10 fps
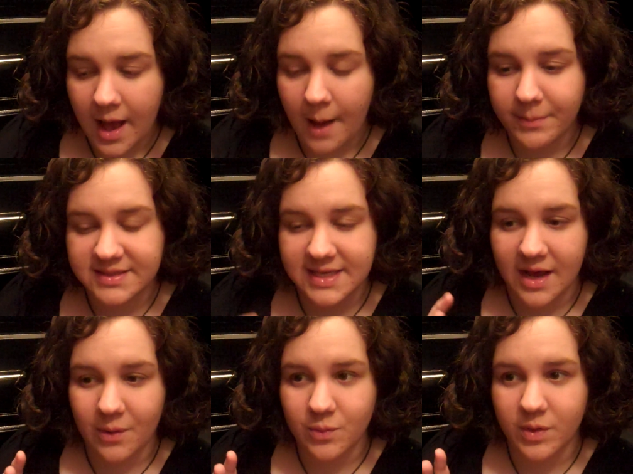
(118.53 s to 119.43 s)
up and
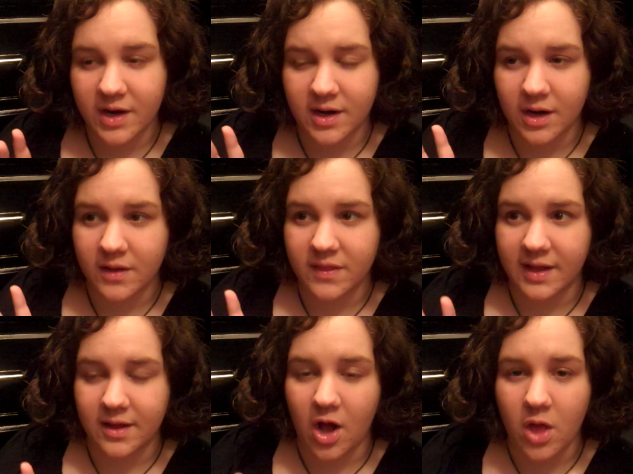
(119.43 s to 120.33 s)
down where
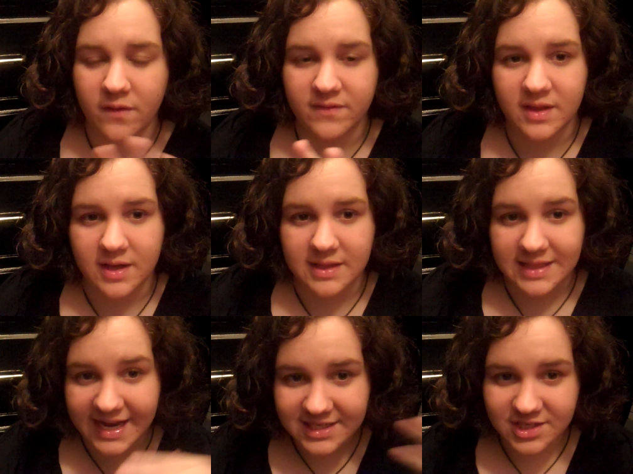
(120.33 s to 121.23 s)
like all of the
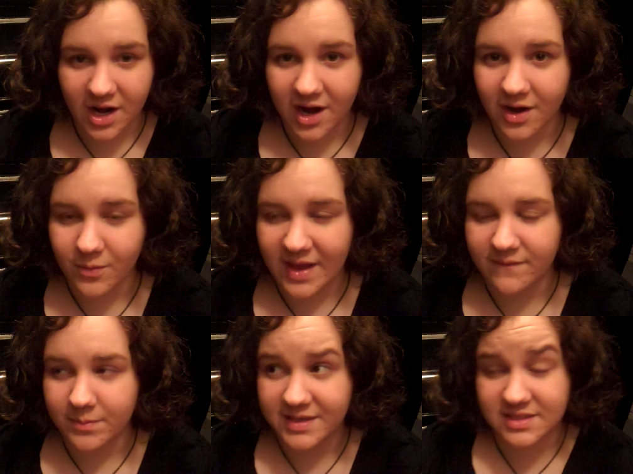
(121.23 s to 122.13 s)
lights are. We have
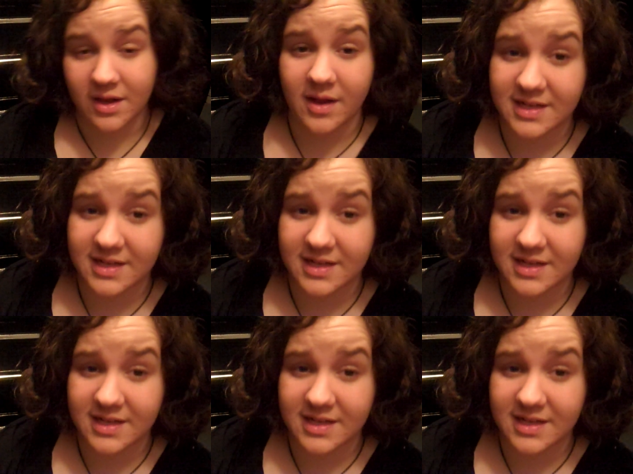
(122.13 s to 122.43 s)
a place,